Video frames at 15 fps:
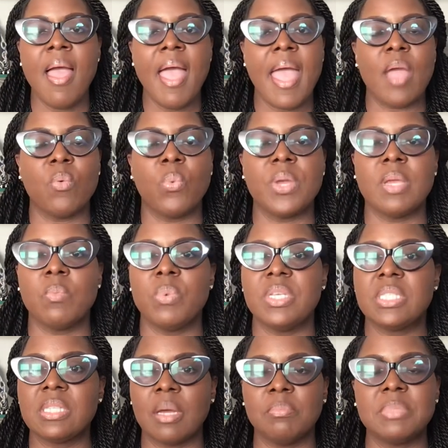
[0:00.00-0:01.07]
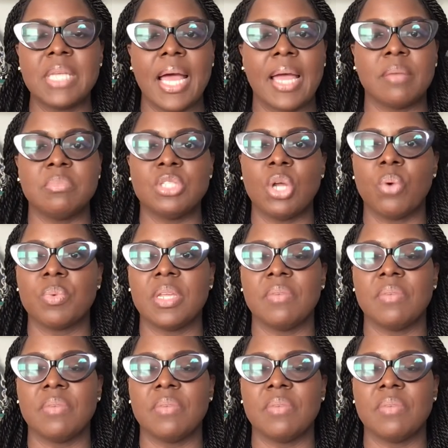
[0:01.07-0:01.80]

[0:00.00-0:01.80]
and we sometimes don't